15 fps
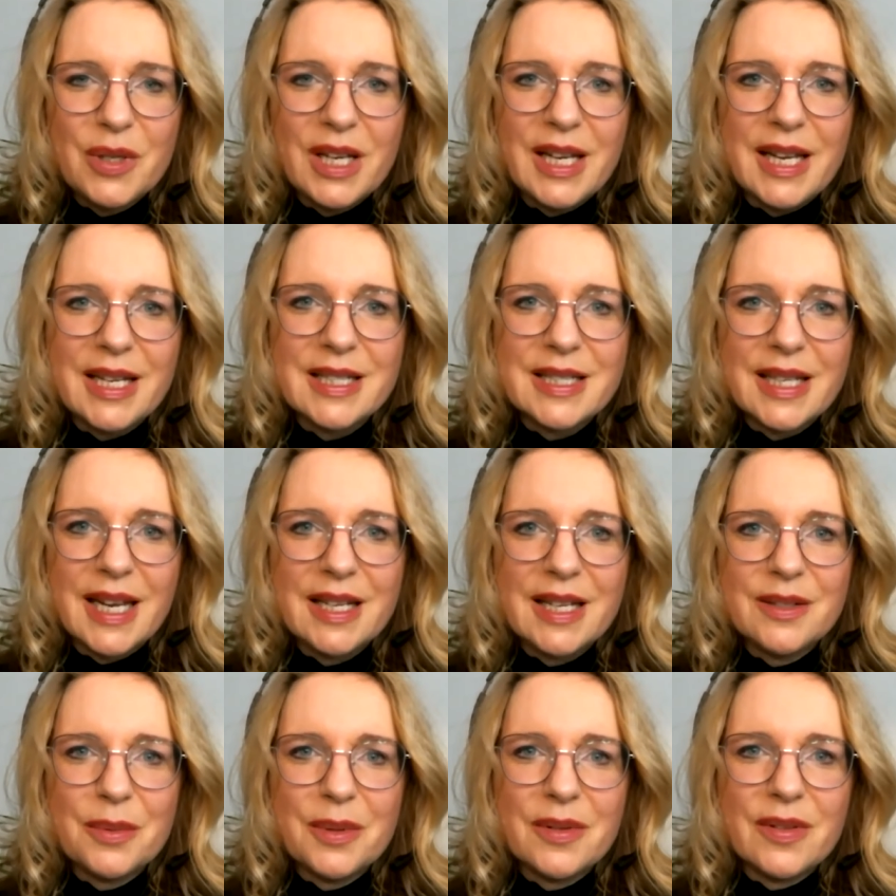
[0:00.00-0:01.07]
doing it.
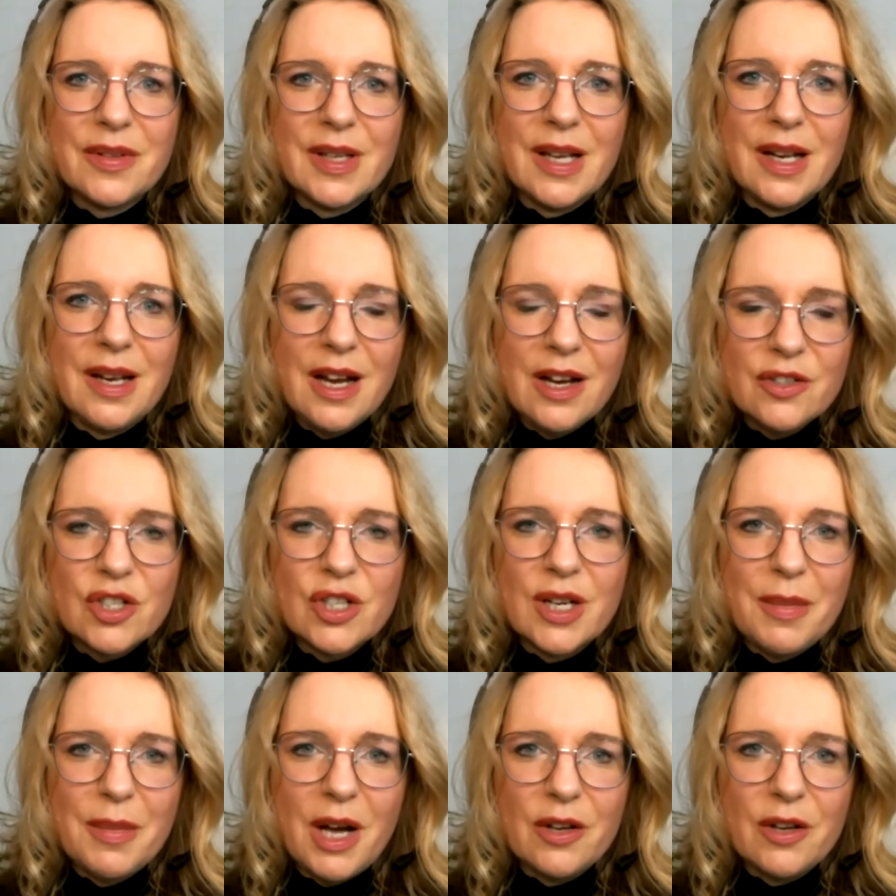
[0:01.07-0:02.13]
And with a larger
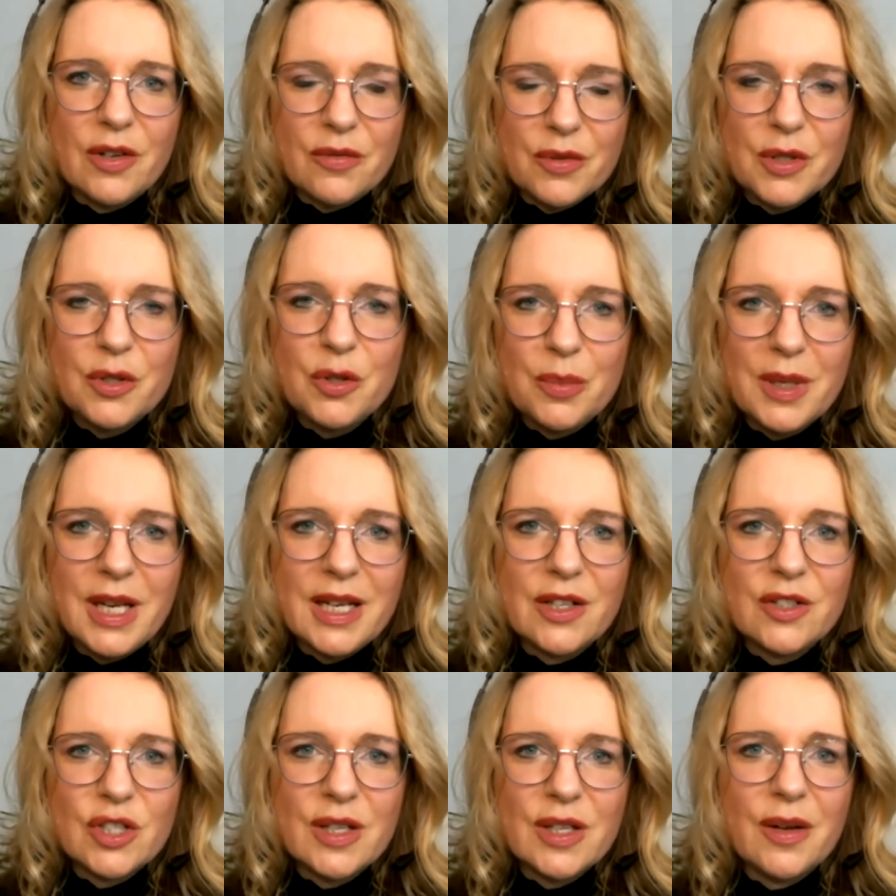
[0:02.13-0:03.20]
amount of renewable
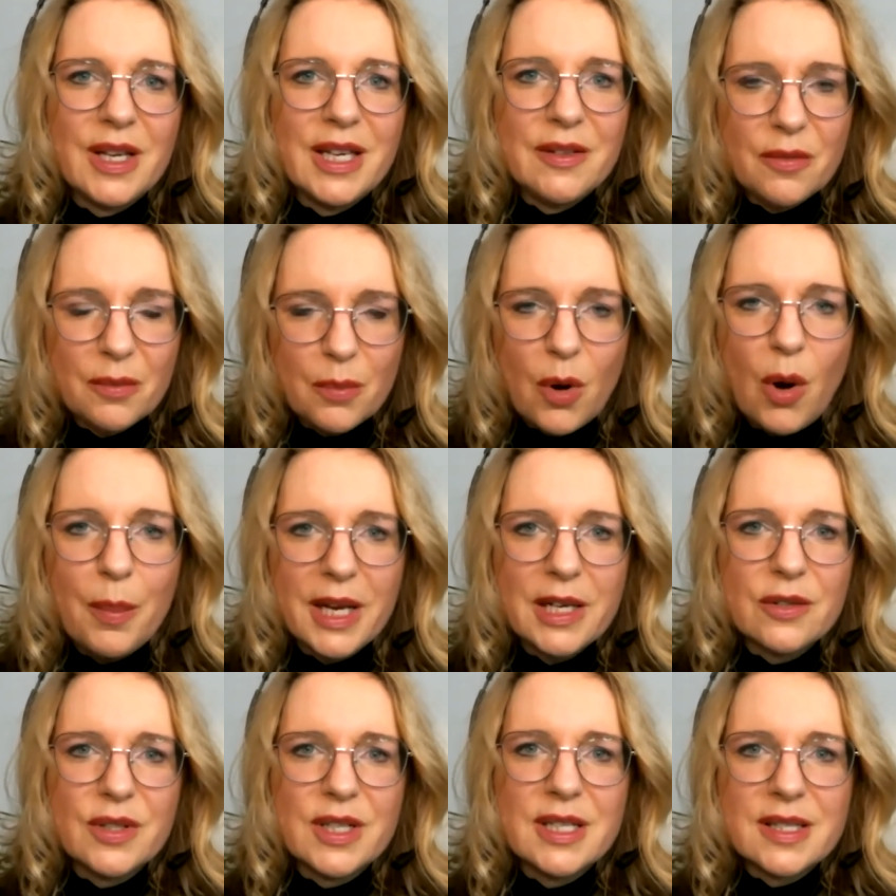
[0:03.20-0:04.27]
energy, even more
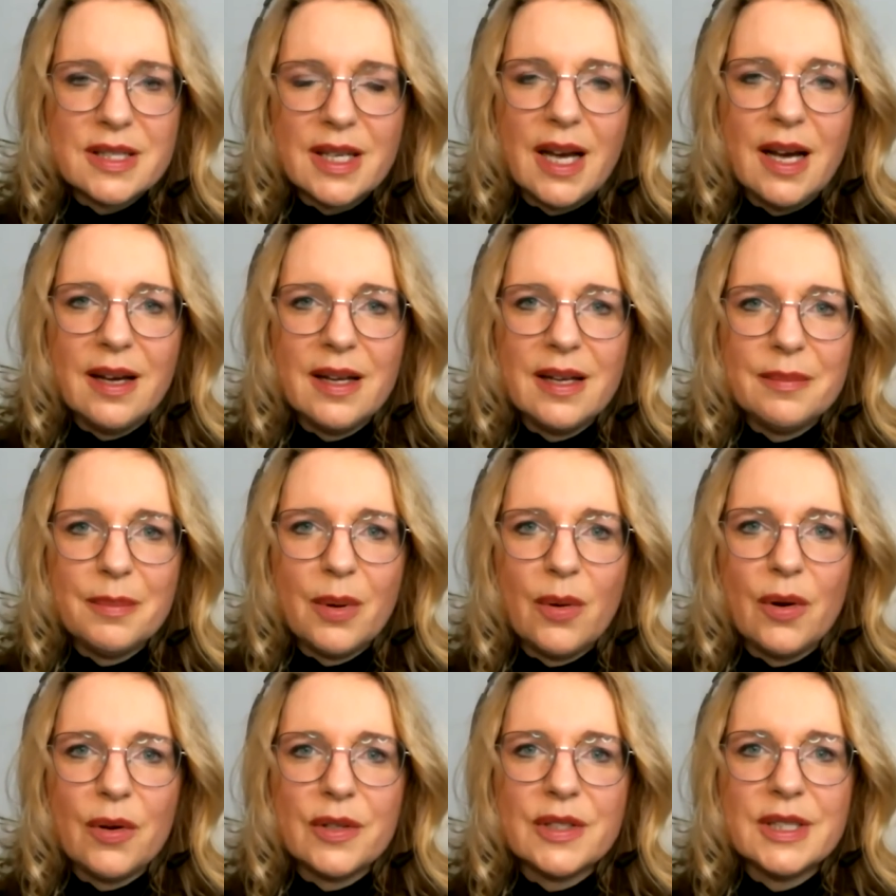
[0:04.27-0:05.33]
batteries are
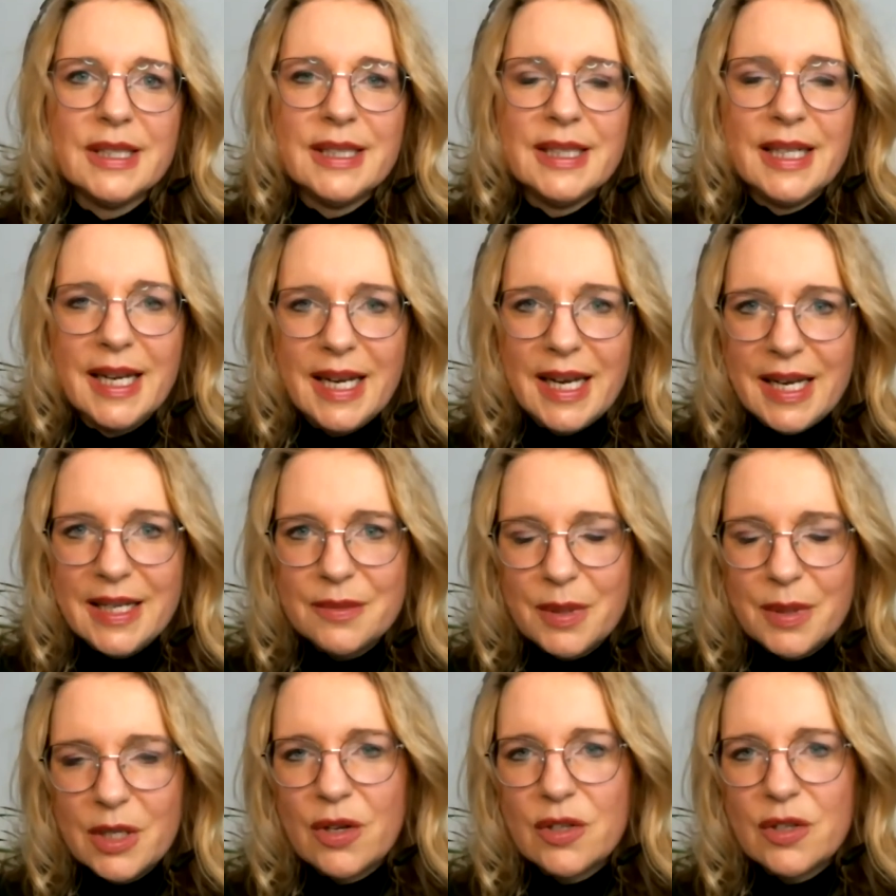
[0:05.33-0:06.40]
important. And
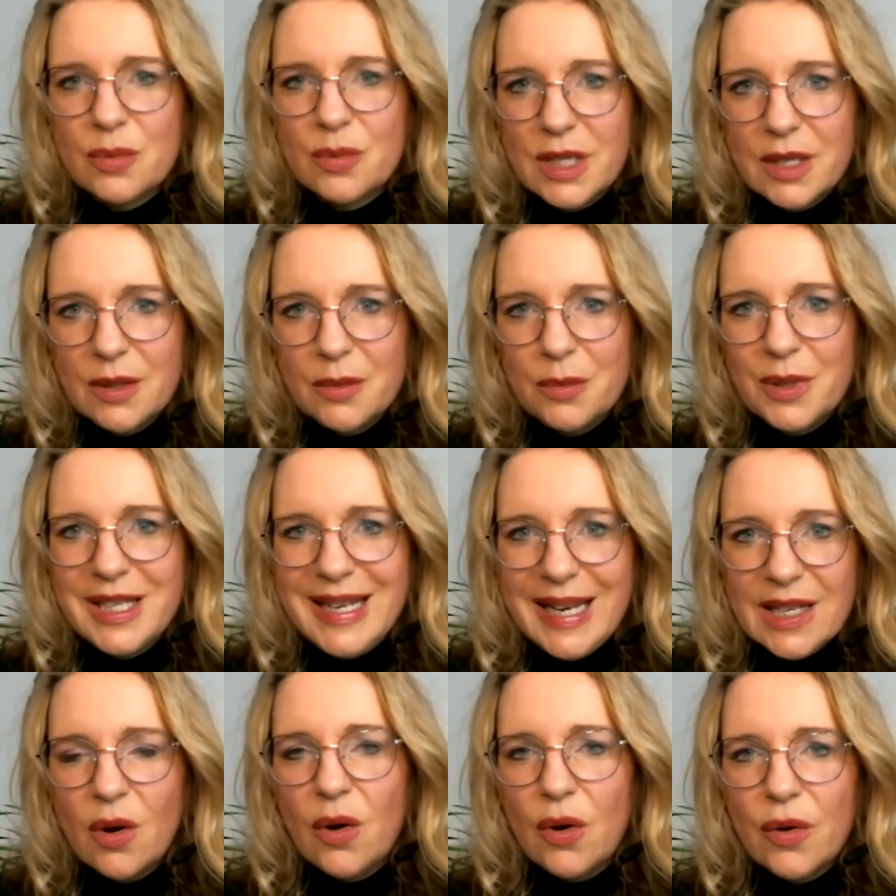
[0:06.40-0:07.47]
because we
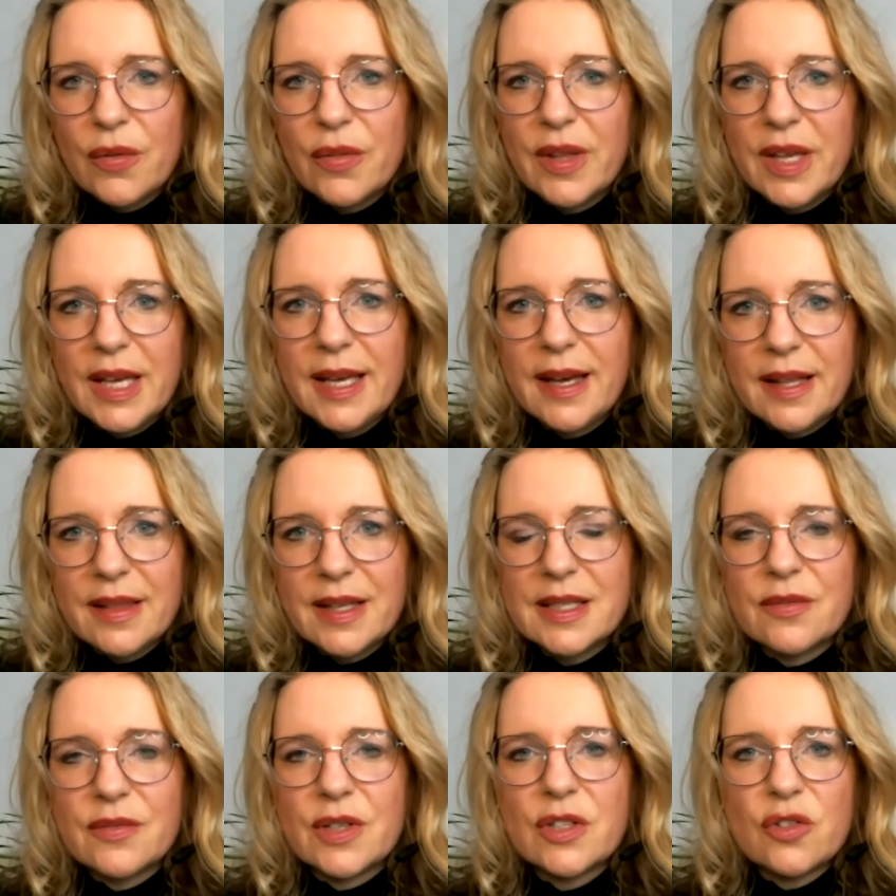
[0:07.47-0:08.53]
need all the
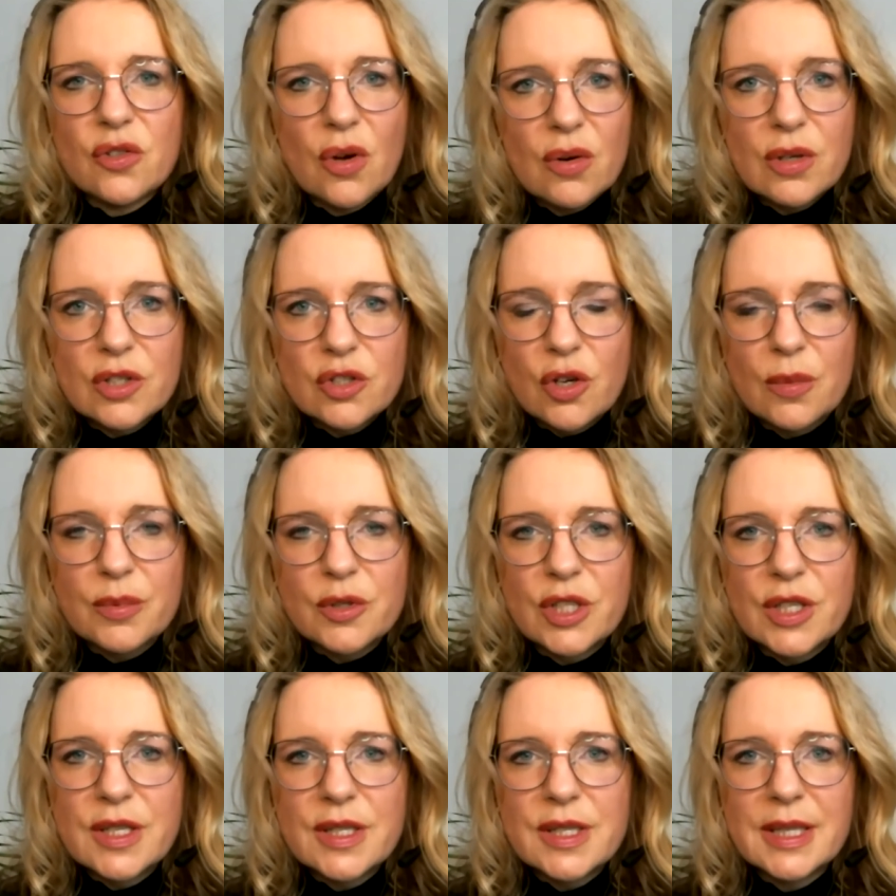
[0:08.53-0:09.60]
different storage
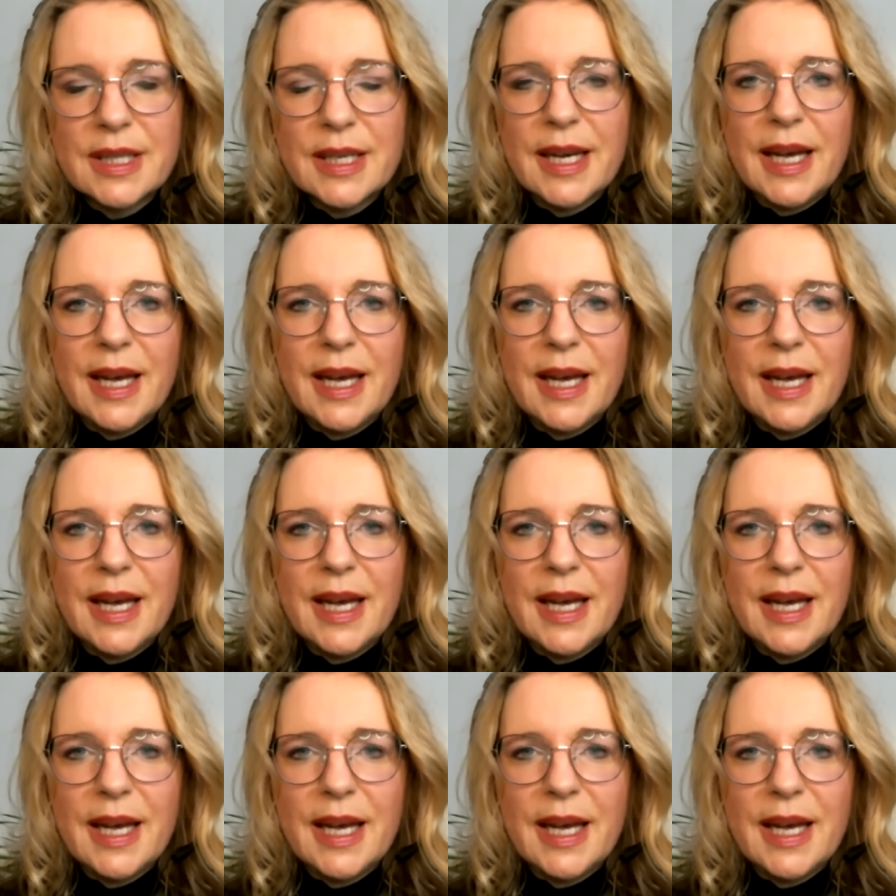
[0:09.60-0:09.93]
options,